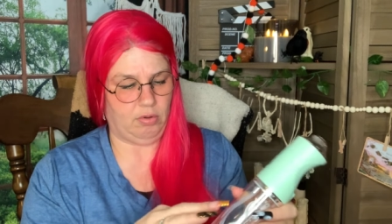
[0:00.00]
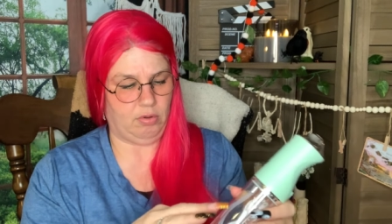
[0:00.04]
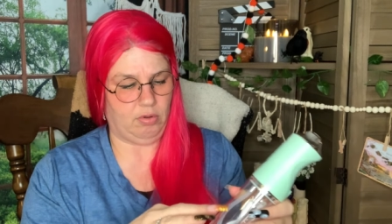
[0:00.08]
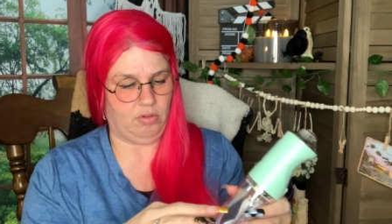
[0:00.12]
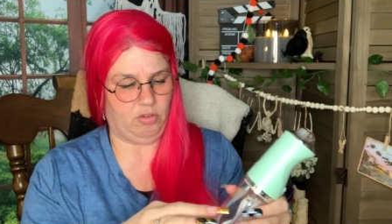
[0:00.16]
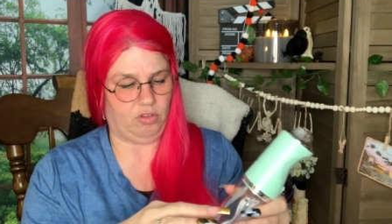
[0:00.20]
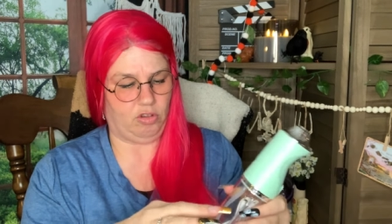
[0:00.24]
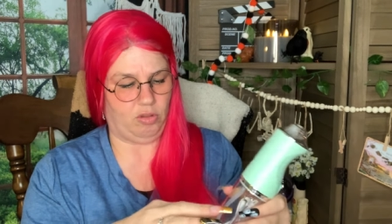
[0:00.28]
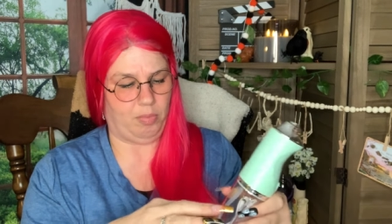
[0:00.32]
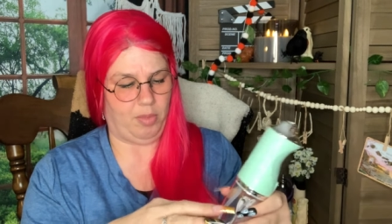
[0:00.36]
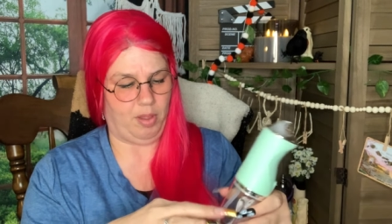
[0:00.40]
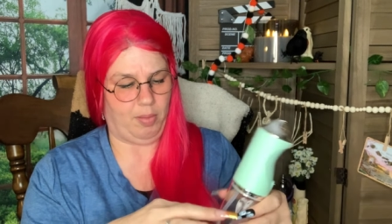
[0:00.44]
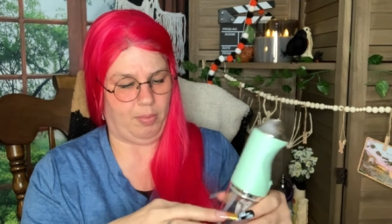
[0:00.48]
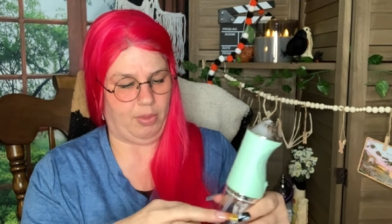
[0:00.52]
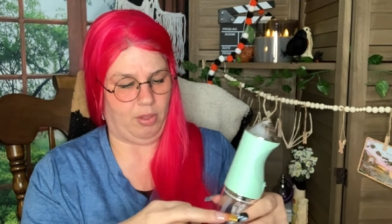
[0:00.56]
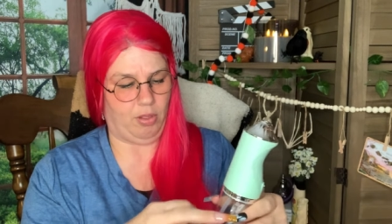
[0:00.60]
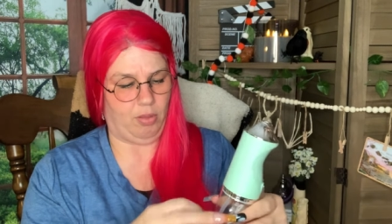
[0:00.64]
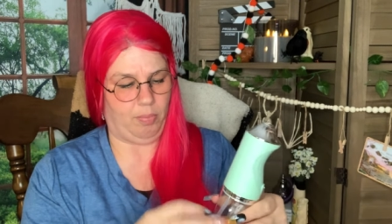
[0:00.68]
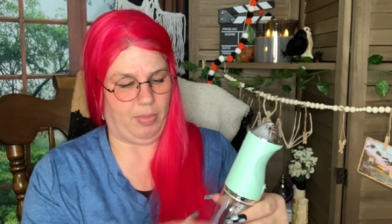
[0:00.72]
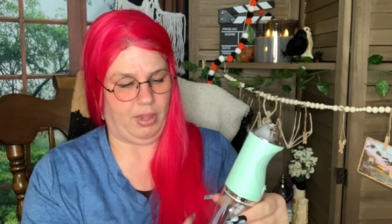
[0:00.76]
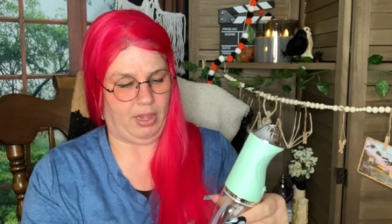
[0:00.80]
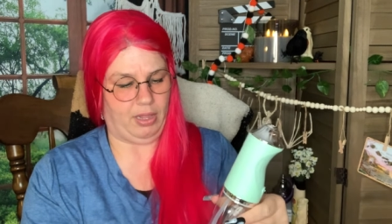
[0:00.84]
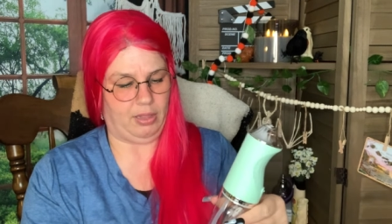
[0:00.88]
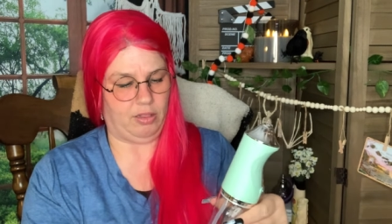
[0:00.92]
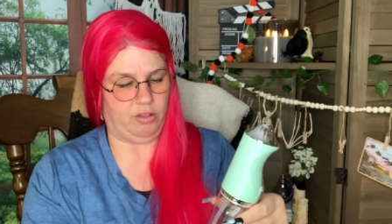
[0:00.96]
So maybe I'll
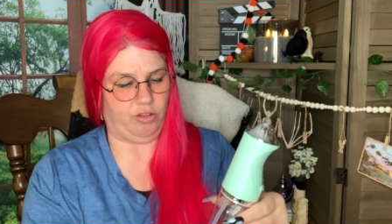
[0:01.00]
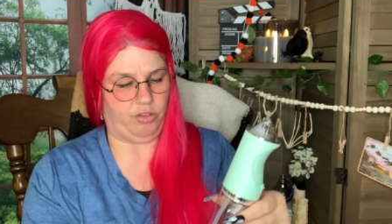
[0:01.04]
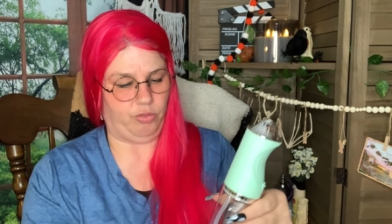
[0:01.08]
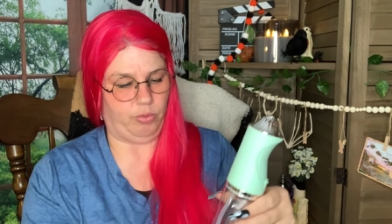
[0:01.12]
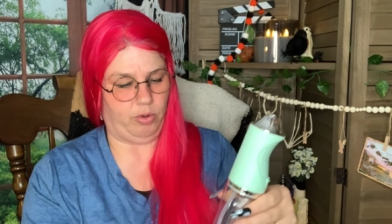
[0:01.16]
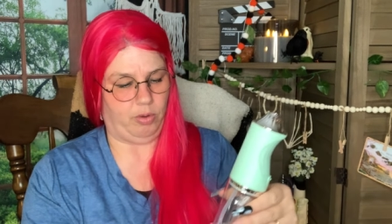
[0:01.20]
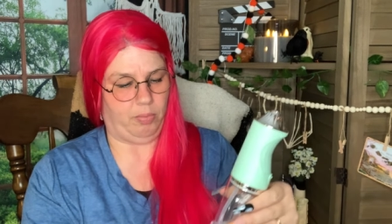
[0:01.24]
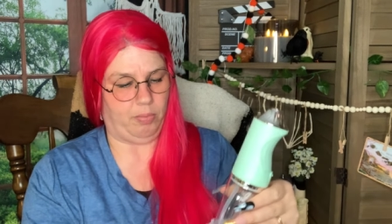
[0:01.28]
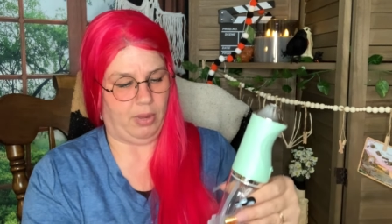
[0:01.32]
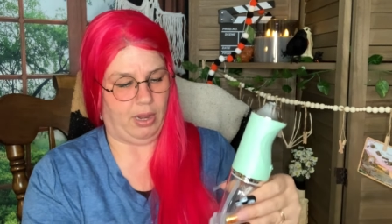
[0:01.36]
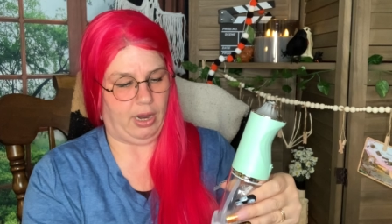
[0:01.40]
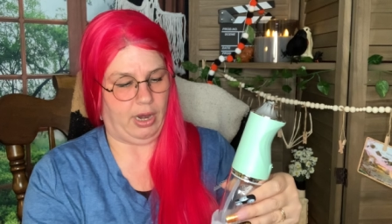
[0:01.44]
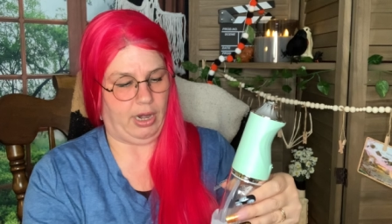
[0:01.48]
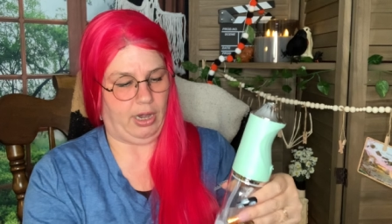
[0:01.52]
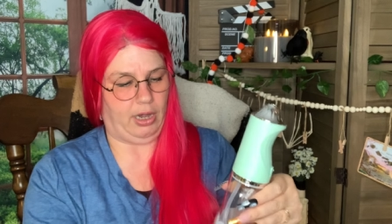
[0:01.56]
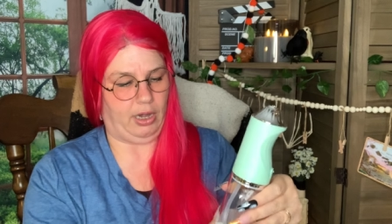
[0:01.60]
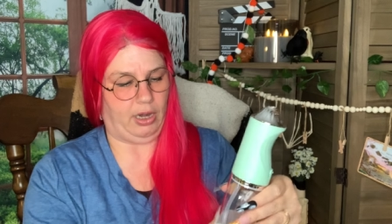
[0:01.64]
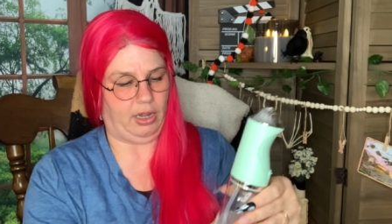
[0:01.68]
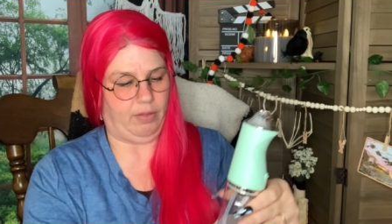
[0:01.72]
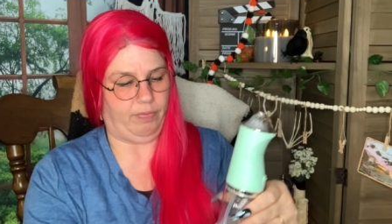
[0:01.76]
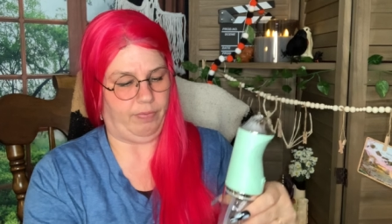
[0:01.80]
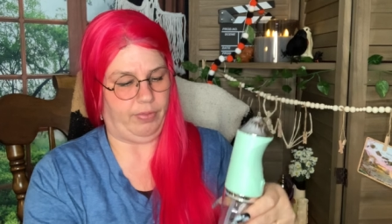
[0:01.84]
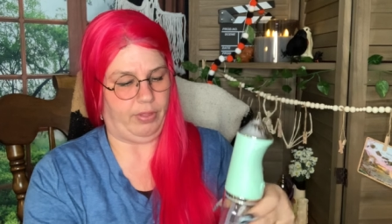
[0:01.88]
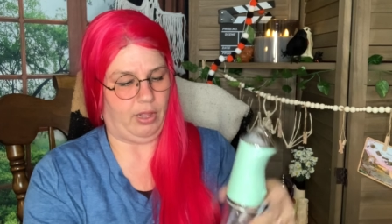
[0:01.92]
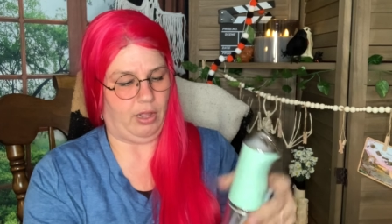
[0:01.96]
make this one mine and
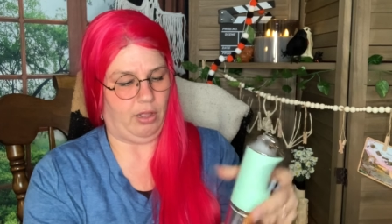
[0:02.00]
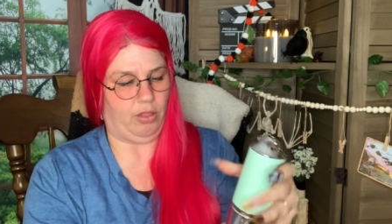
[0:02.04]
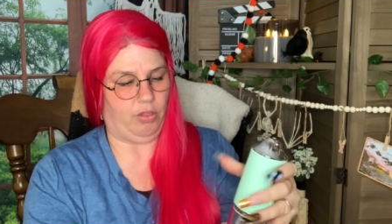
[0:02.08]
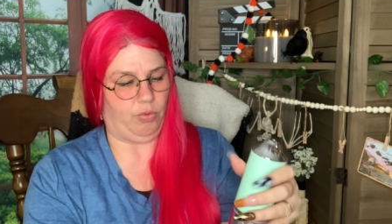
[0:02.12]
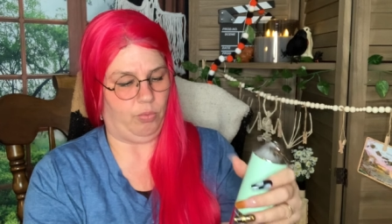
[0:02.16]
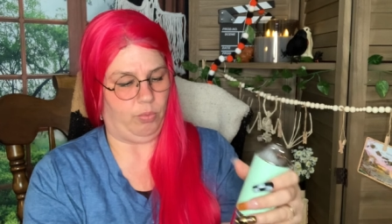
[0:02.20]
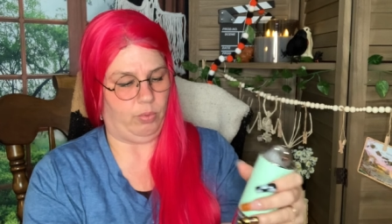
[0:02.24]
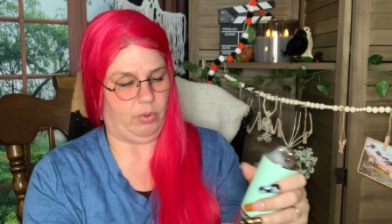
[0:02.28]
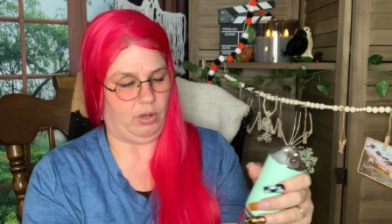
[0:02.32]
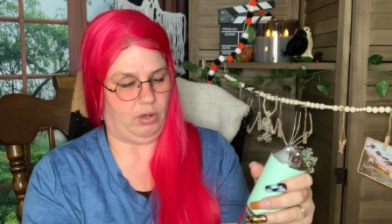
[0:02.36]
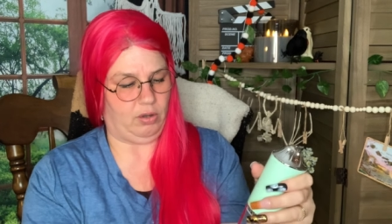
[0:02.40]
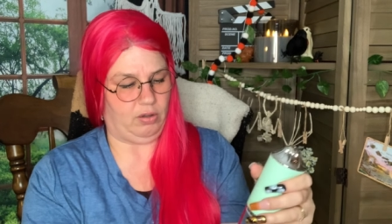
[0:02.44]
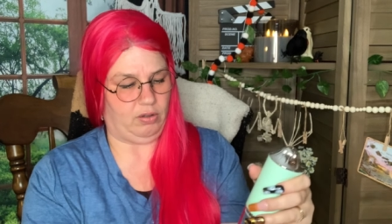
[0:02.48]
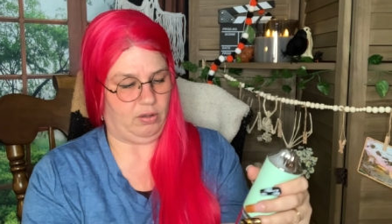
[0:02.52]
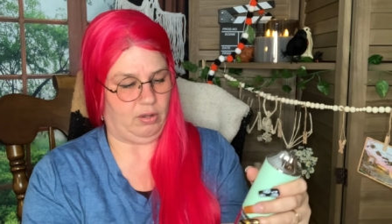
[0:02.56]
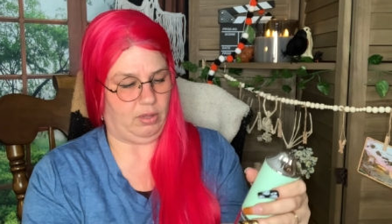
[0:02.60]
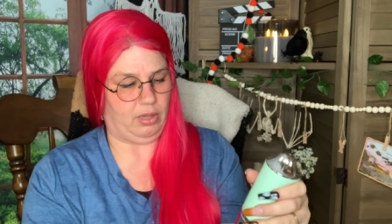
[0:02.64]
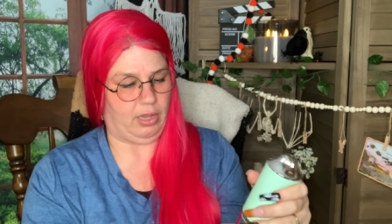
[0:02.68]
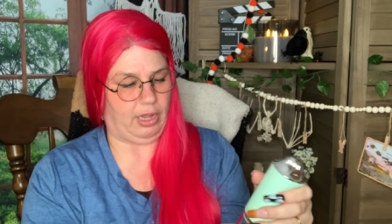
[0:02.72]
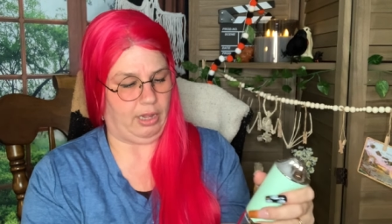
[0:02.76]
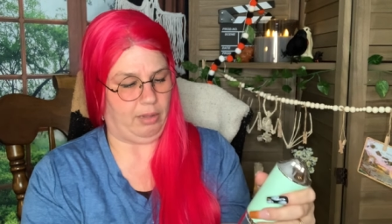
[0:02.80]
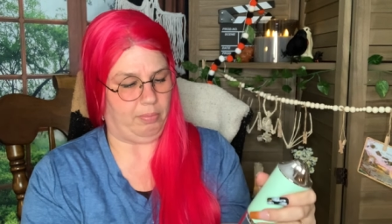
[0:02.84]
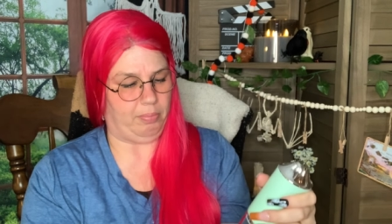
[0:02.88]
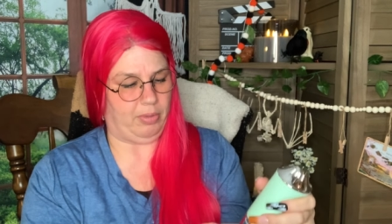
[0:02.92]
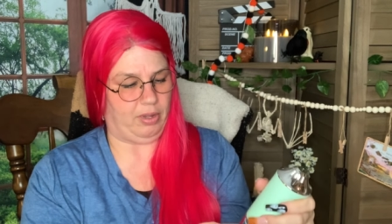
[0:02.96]
give the other one to,
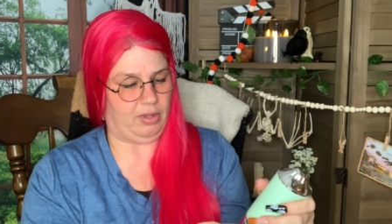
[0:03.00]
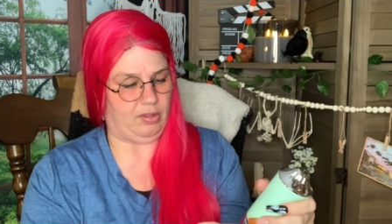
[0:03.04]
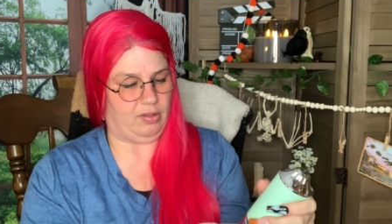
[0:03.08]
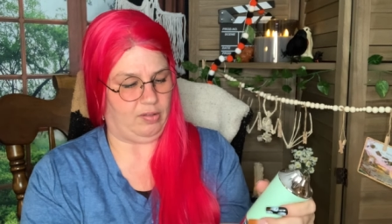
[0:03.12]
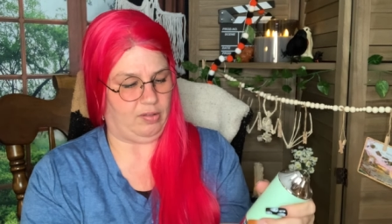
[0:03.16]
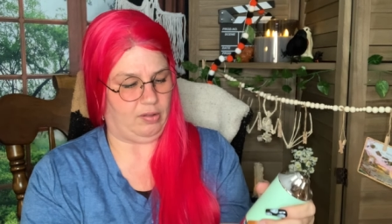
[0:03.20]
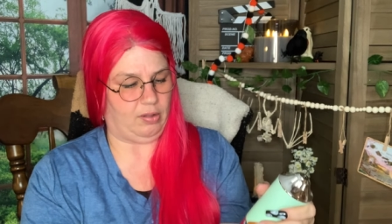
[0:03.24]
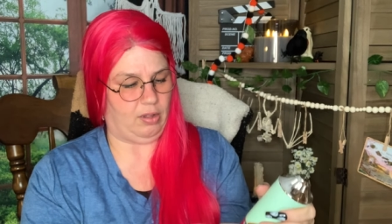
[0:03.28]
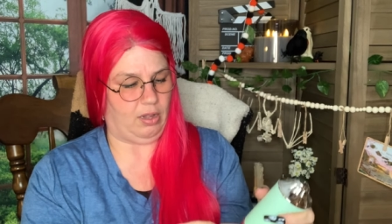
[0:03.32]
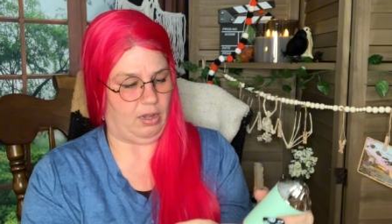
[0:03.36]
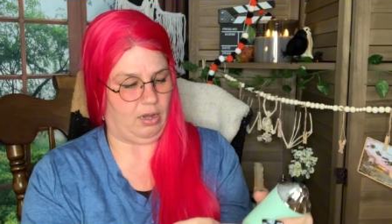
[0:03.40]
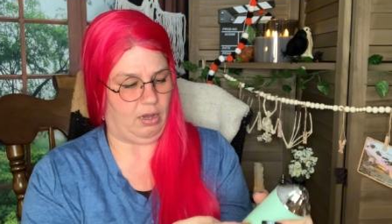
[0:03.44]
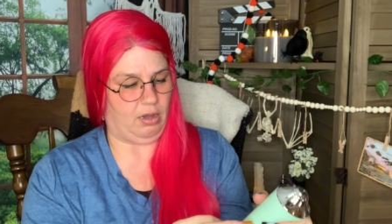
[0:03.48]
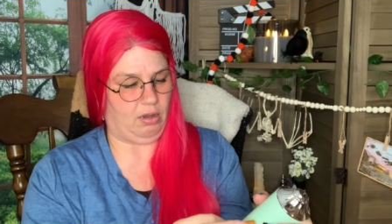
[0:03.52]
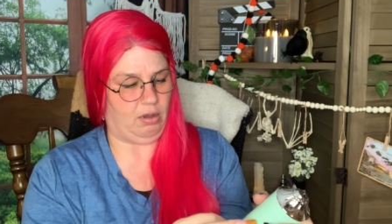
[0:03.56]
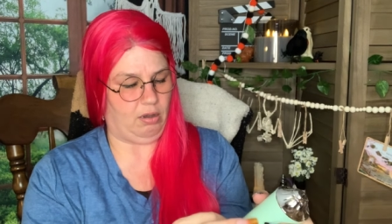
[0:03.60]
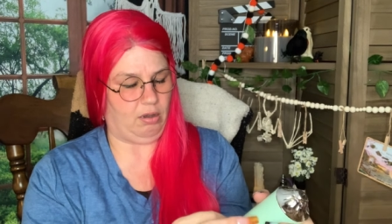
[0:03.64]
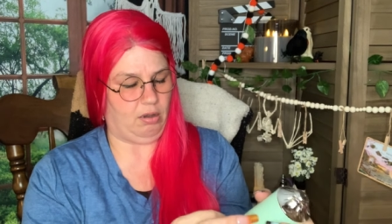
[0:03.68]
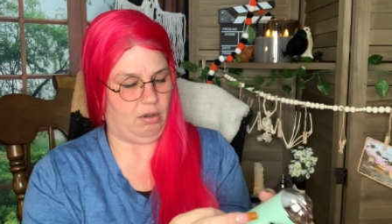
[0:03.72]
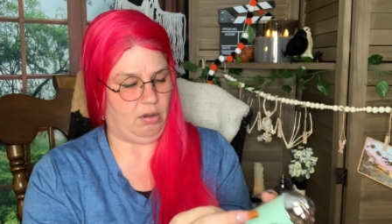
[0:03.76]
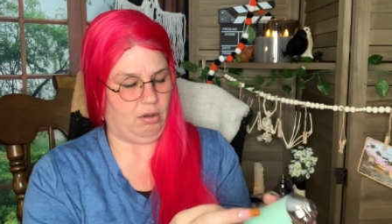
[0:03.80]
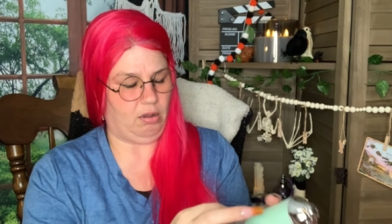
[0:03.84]
like, my son.